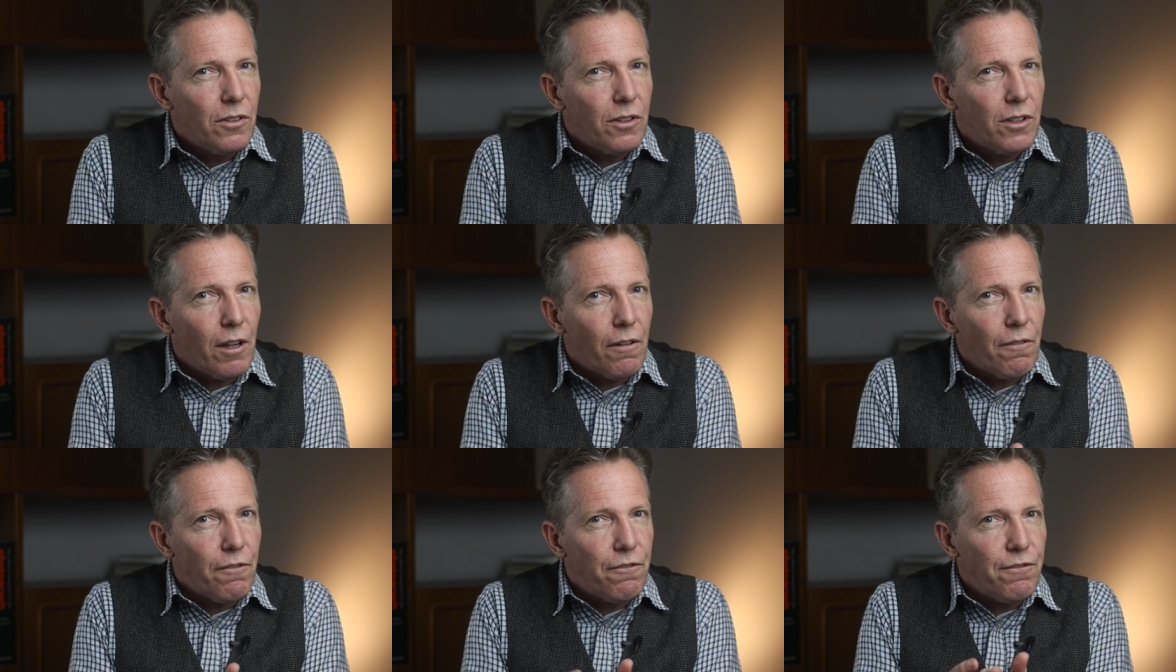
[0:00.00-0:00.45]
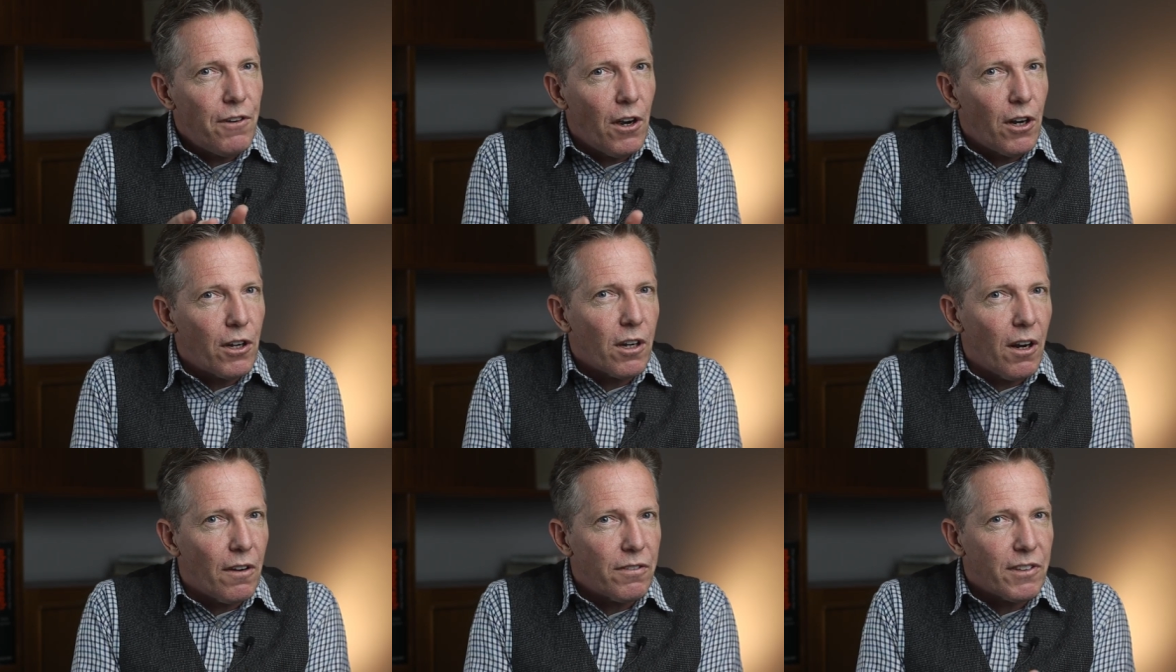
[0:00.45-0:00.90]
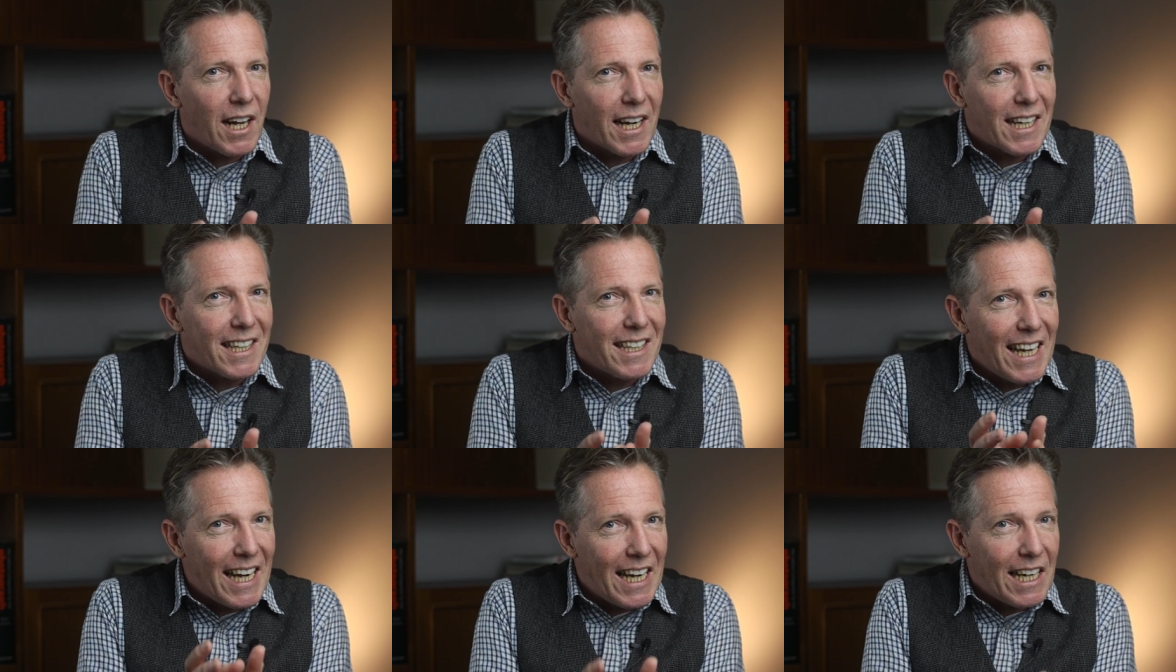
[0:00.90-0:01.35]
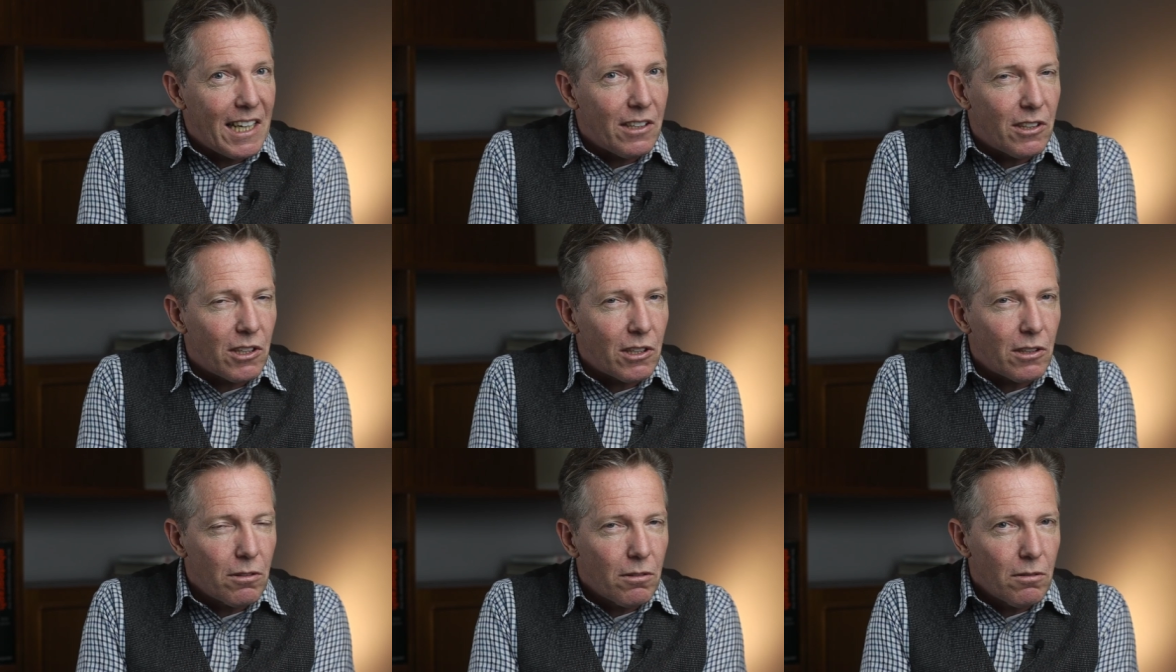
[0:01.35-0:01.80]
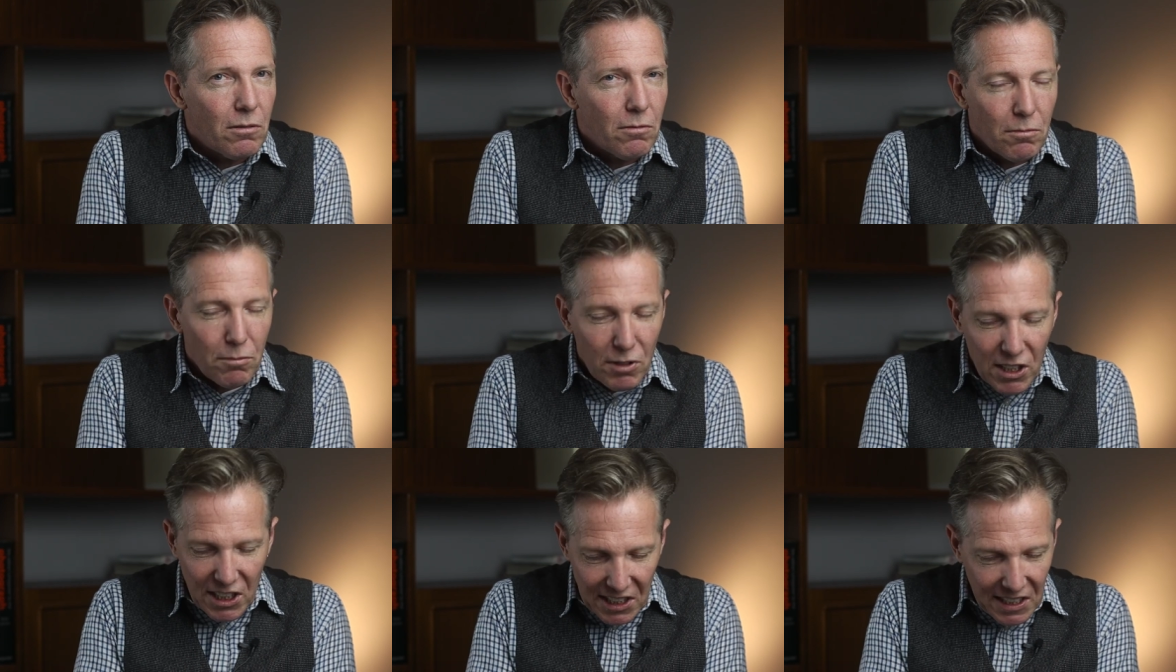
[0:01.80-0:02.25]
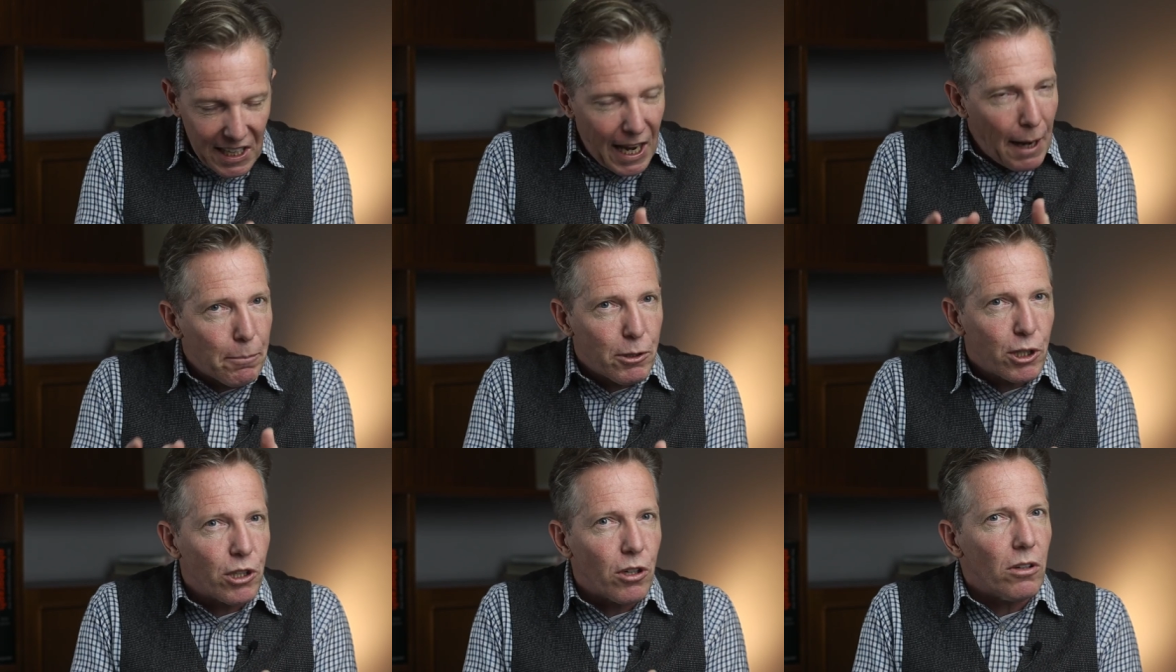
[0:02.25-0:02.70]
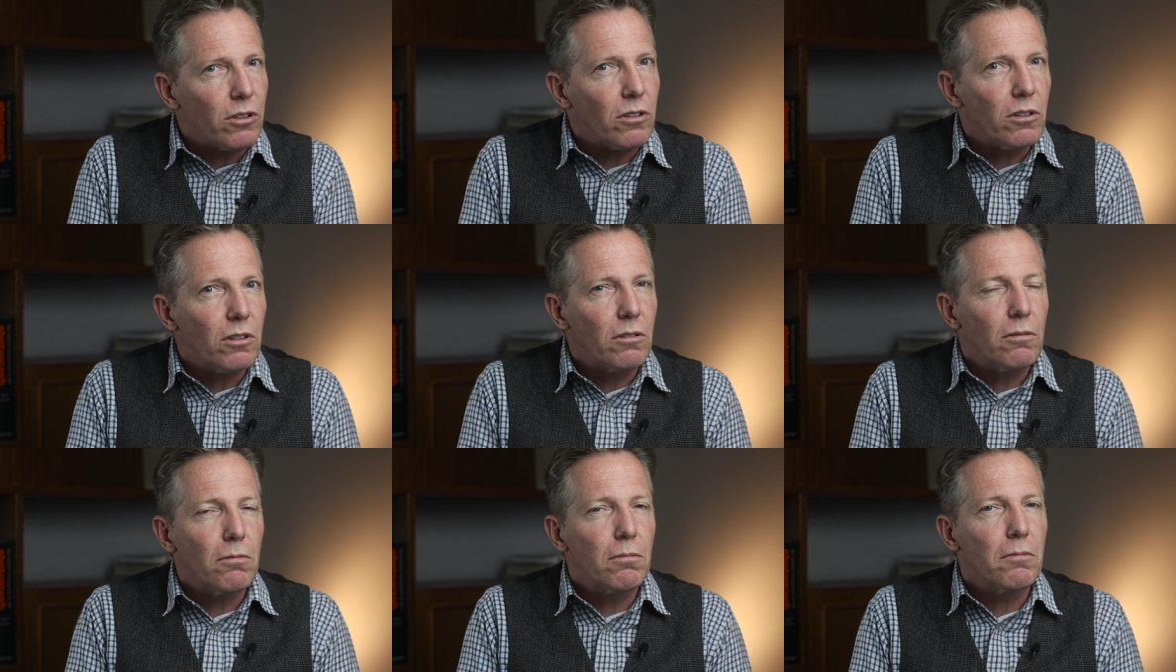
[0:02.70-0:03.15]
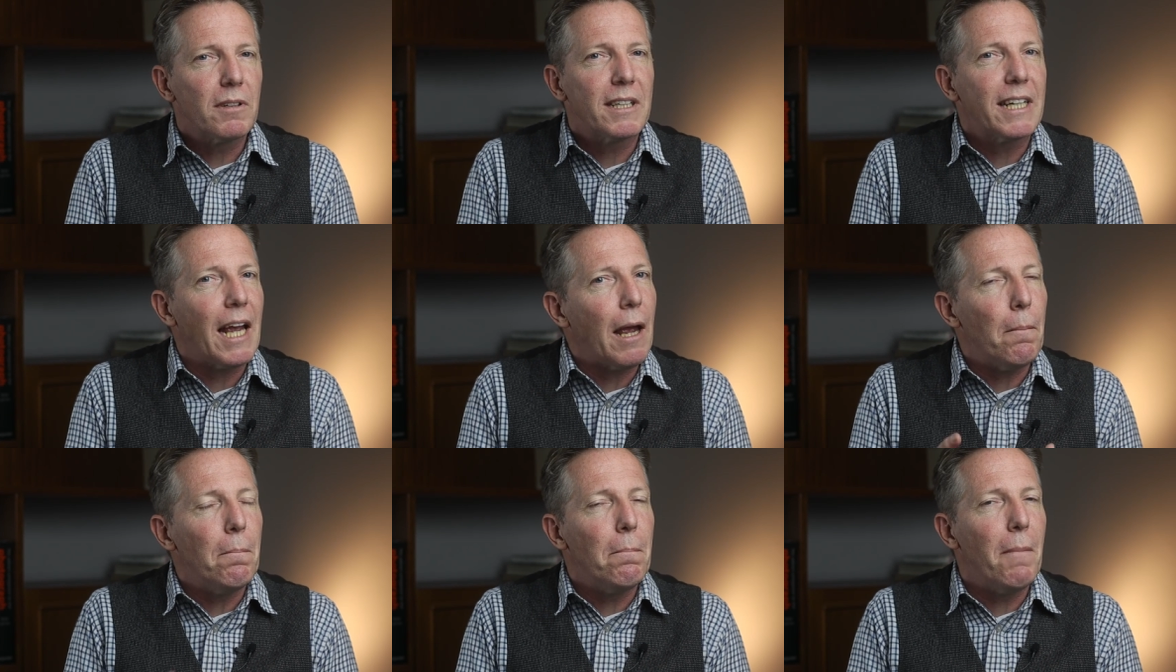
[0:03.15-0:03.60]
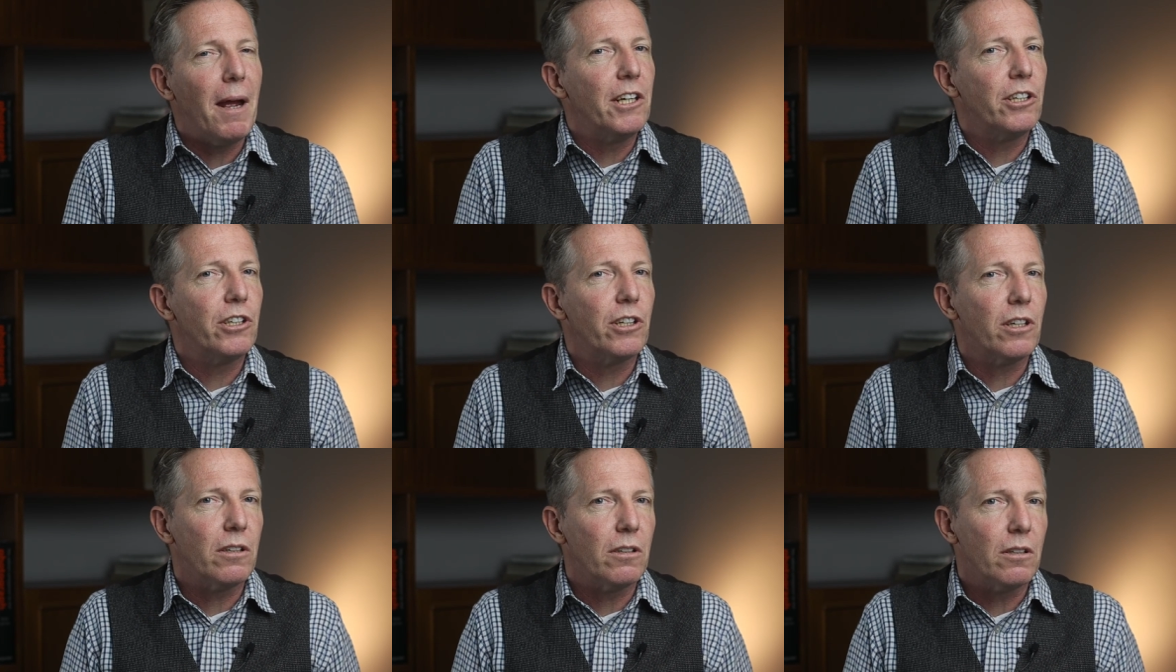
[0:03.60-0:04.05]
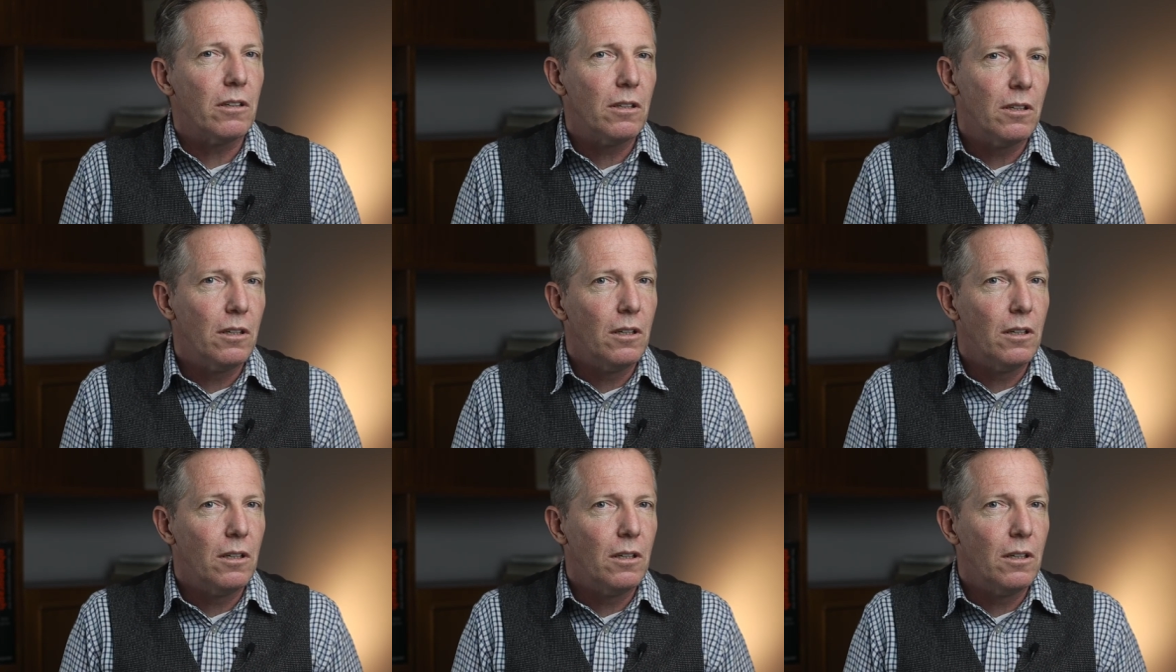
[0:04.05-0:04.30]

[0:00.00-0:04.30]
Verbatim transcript: that photographs like these, snapshots, get mentioned.